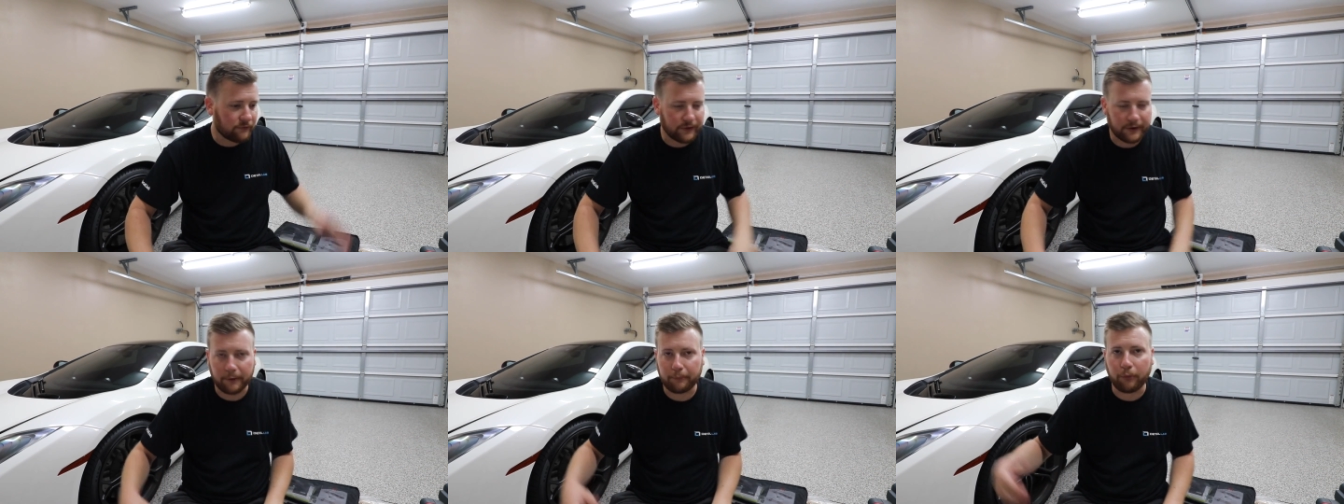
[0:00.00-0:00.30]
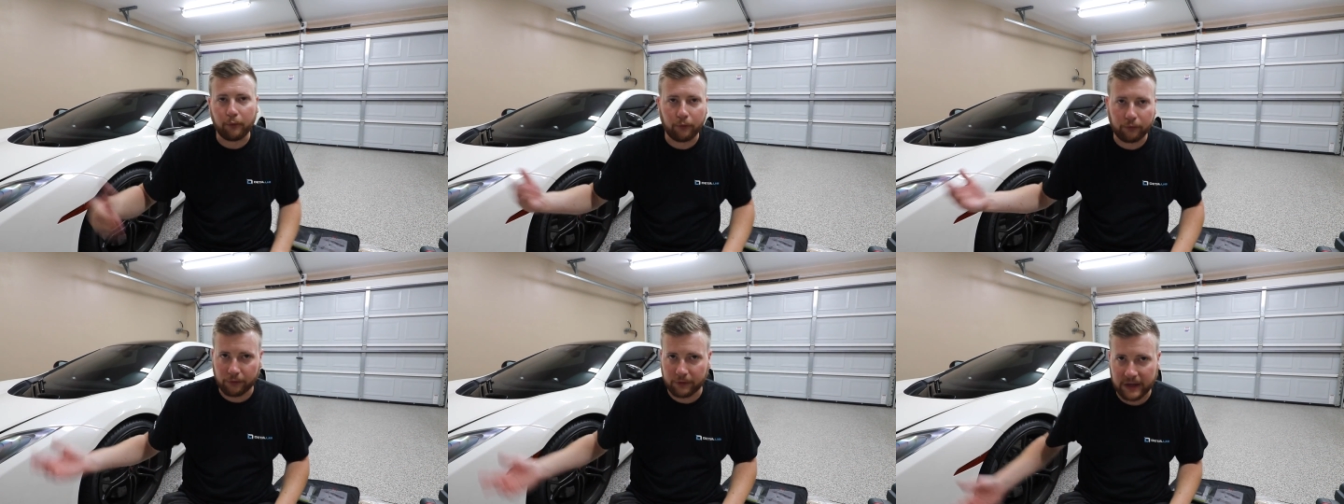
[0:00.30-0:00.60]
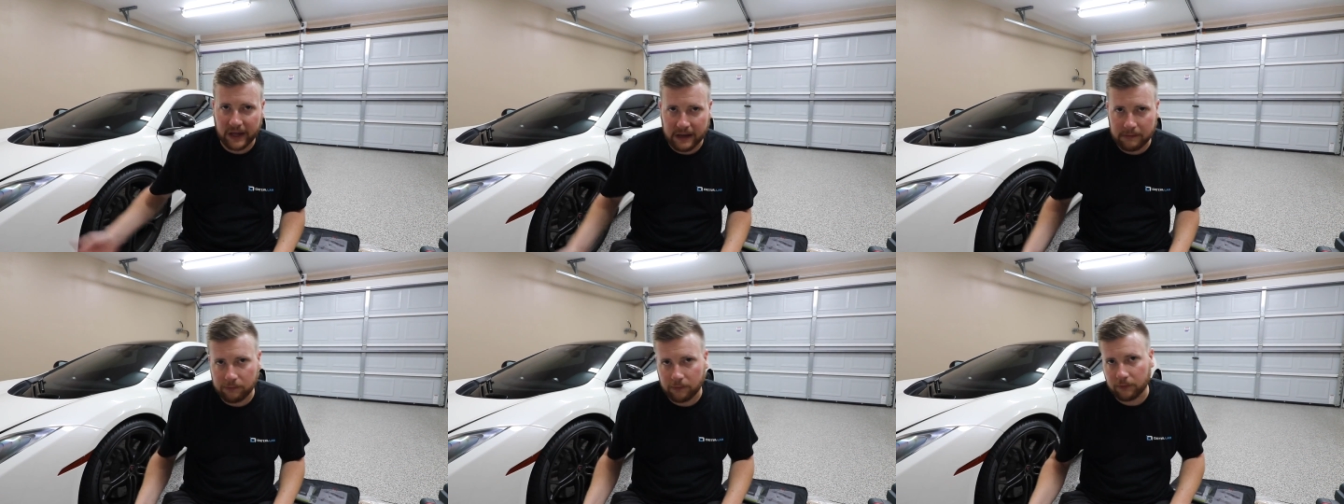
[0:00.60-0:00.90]
like a Porter
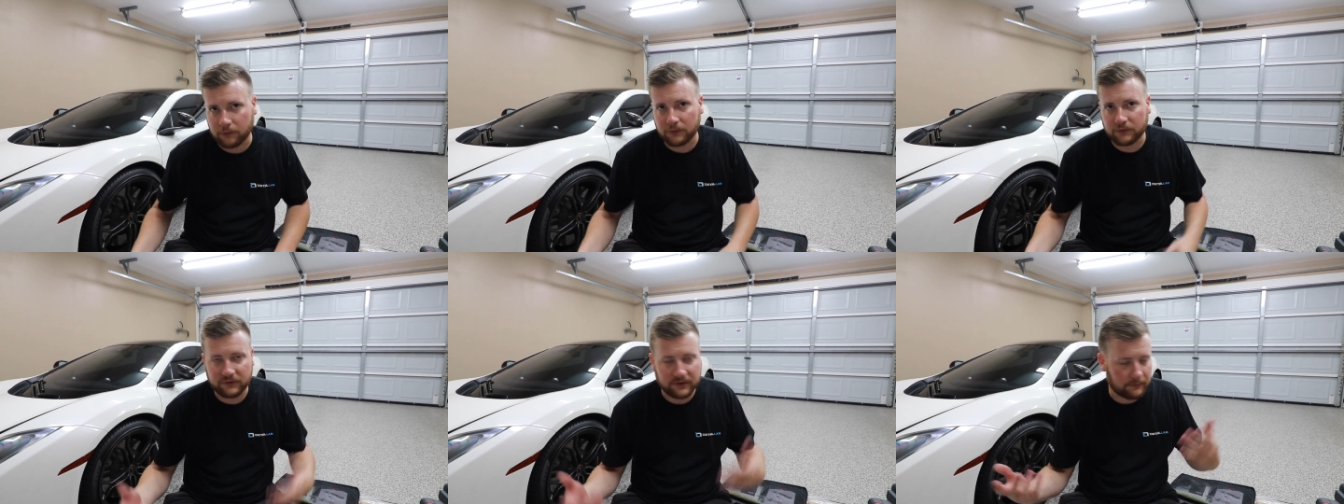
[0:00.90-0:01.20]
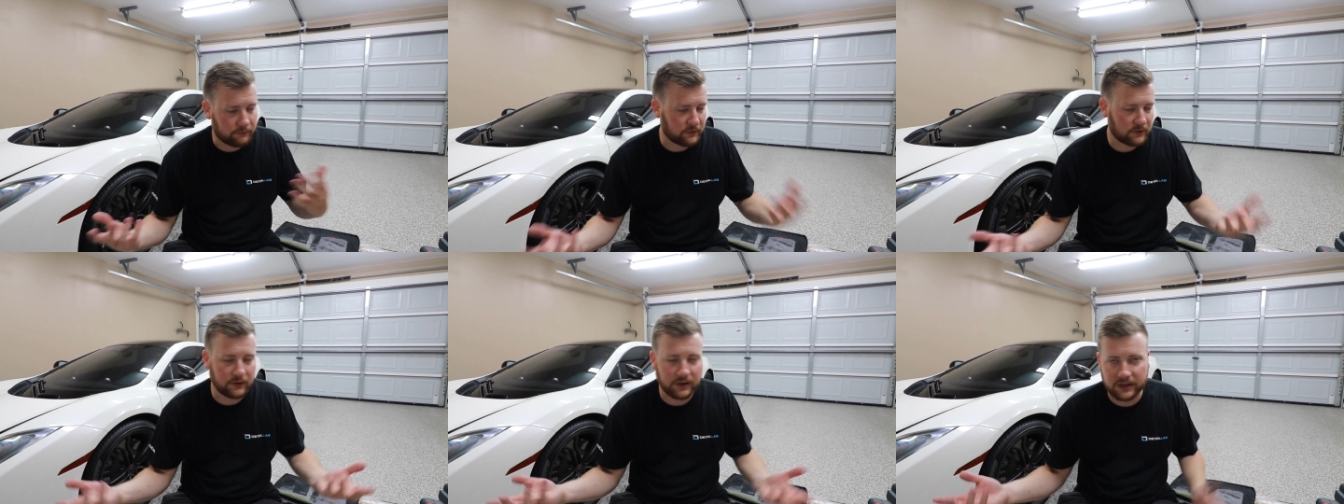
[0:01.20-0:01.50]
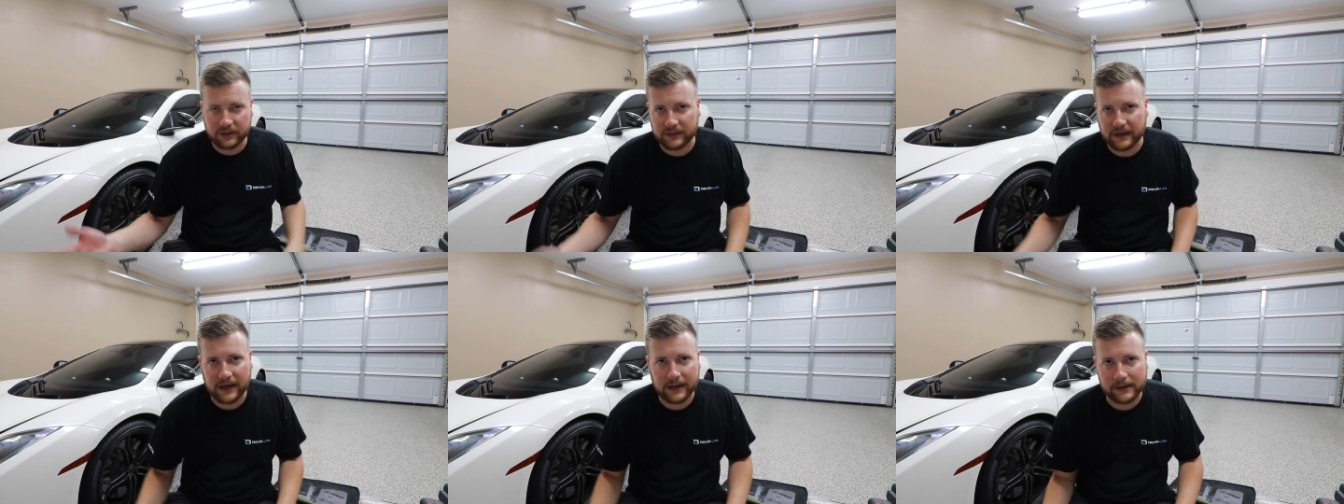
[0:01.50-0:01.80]
cable or something
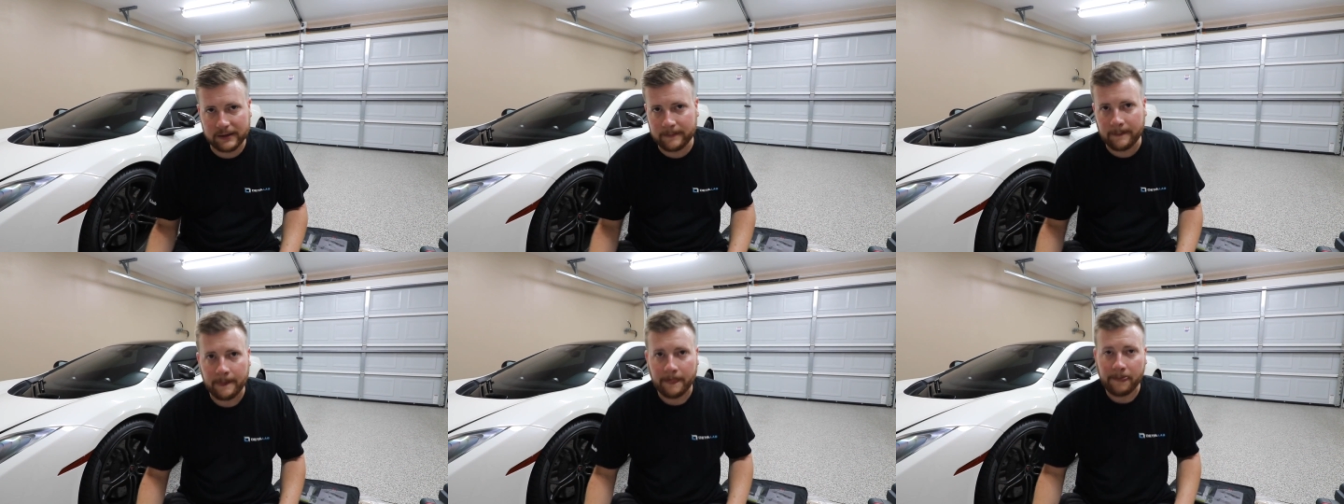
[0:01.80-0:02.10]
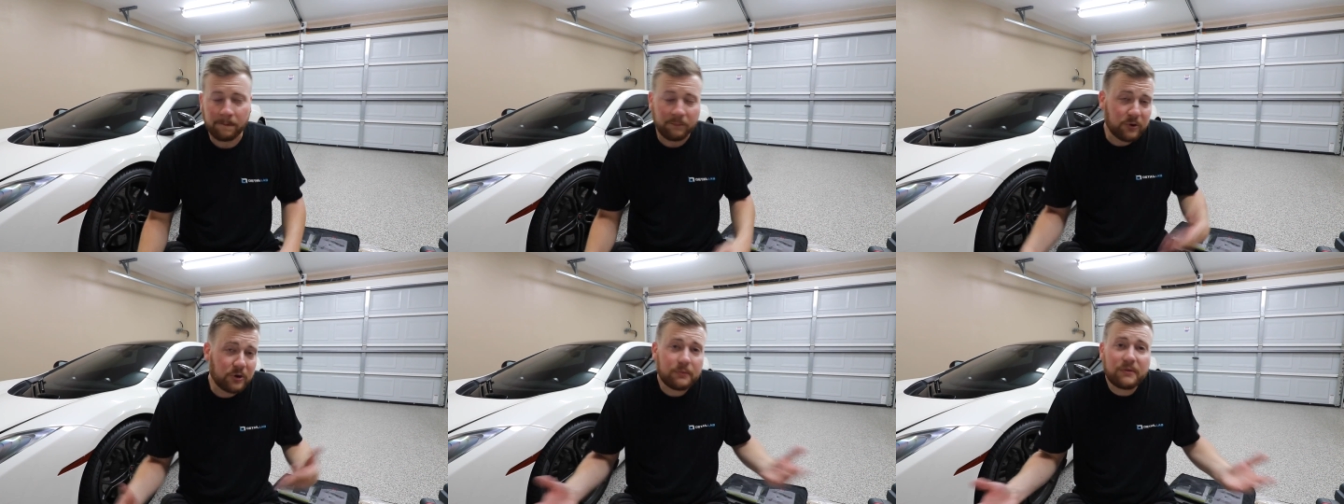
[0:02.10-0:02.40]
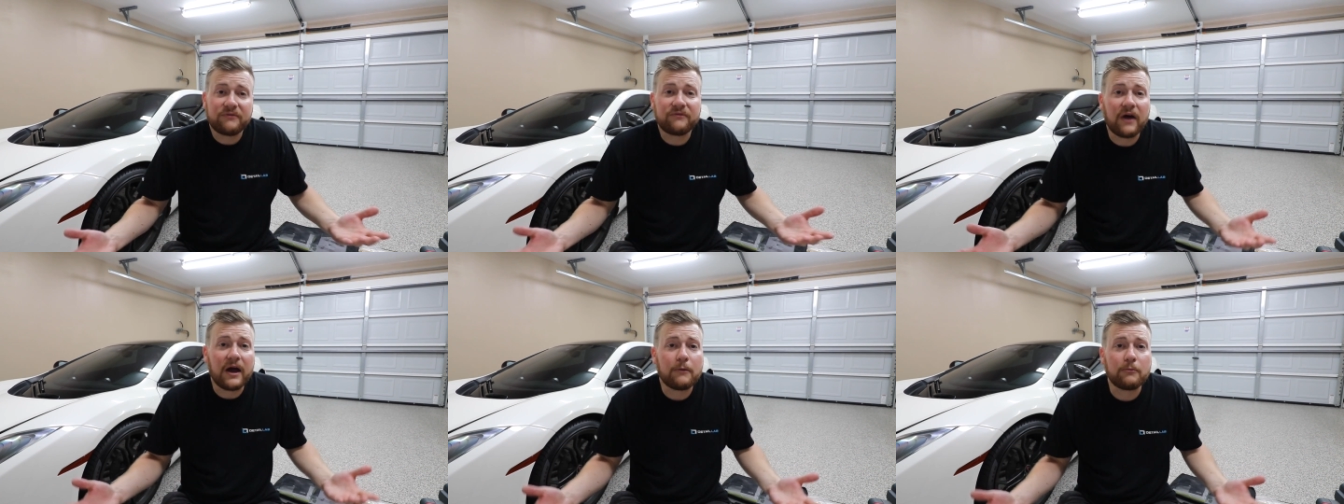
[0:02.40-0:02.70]
like that, and they're gonna
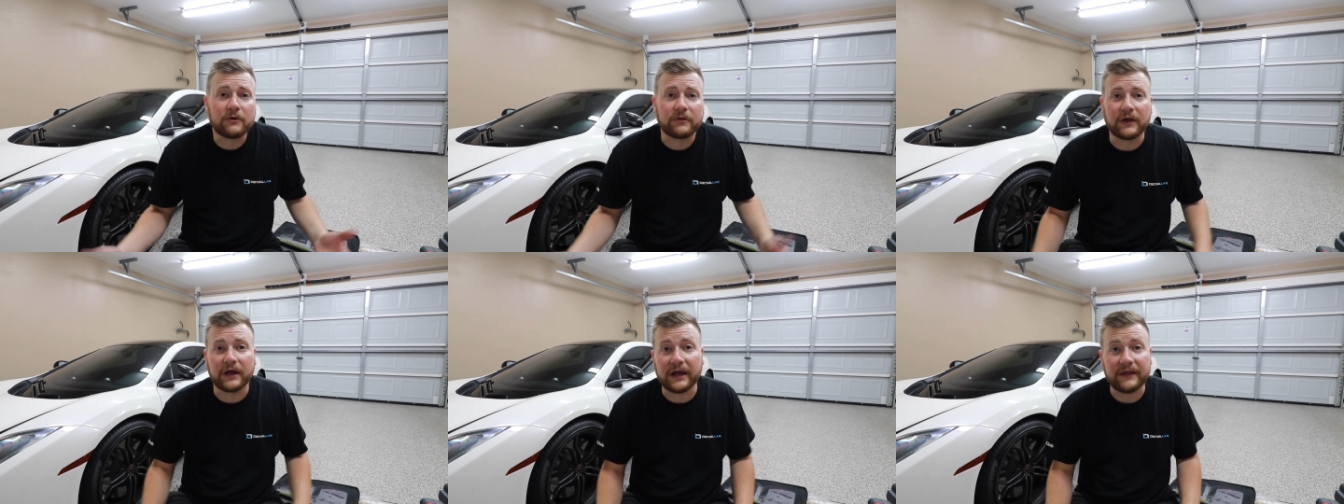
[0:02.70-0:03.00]
be fine with it.